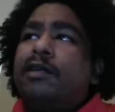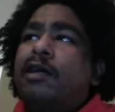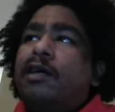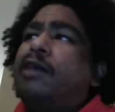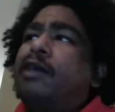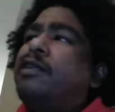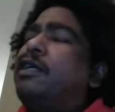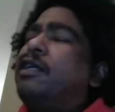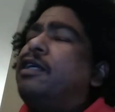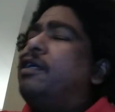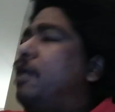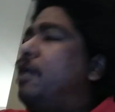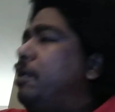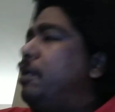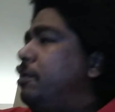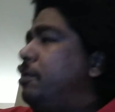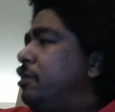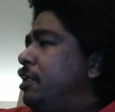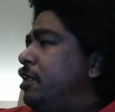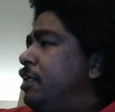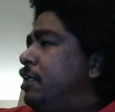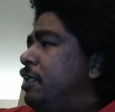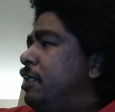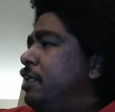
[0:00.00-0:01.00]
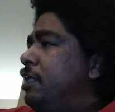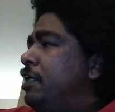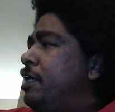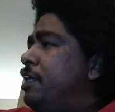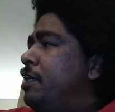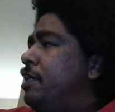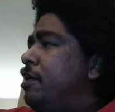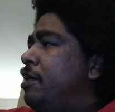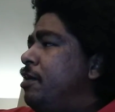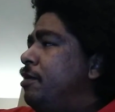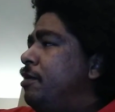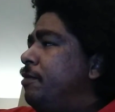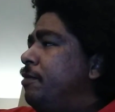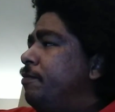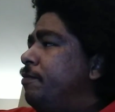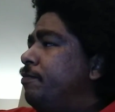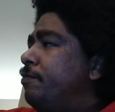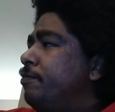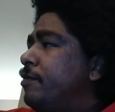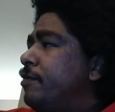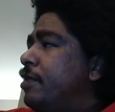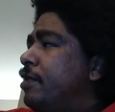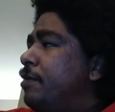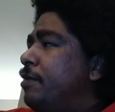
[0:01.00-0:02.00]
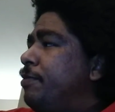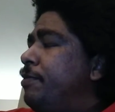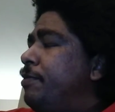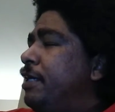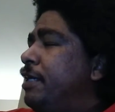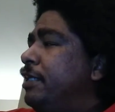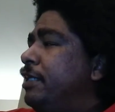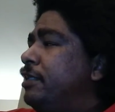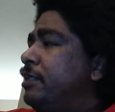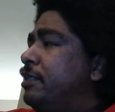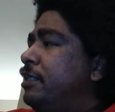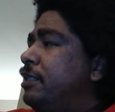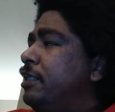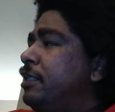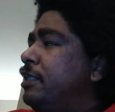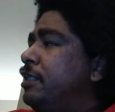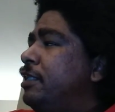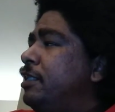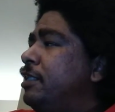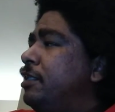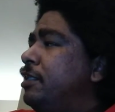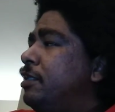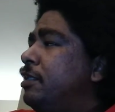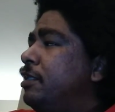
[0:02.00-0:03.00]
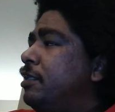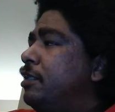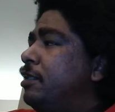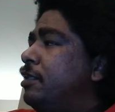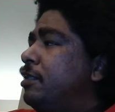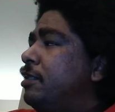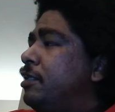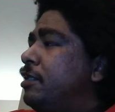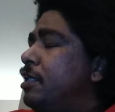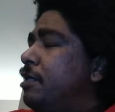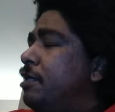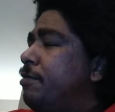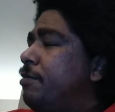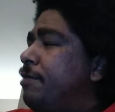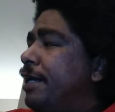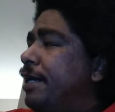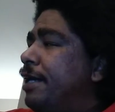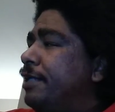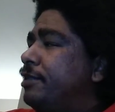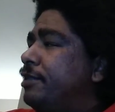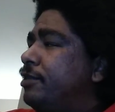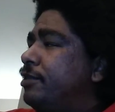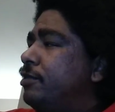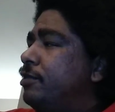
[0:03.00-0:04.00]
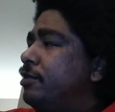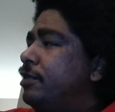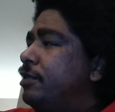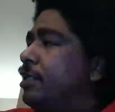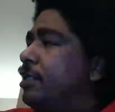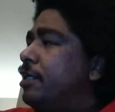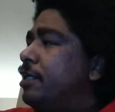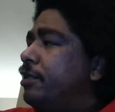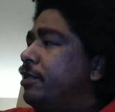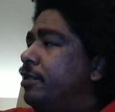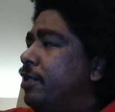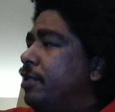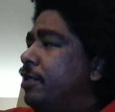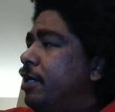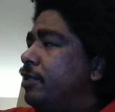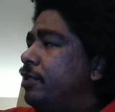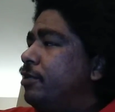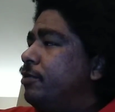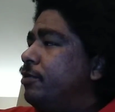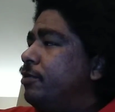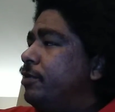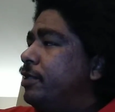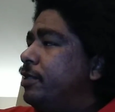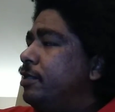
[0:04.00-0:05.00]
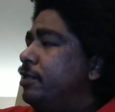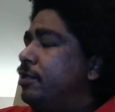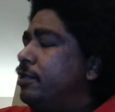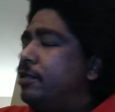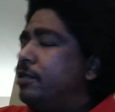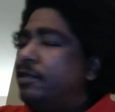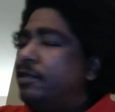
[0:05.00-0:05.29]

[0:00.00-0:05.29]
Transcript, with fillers: I think did any um PhD, then a master, then a doctorate.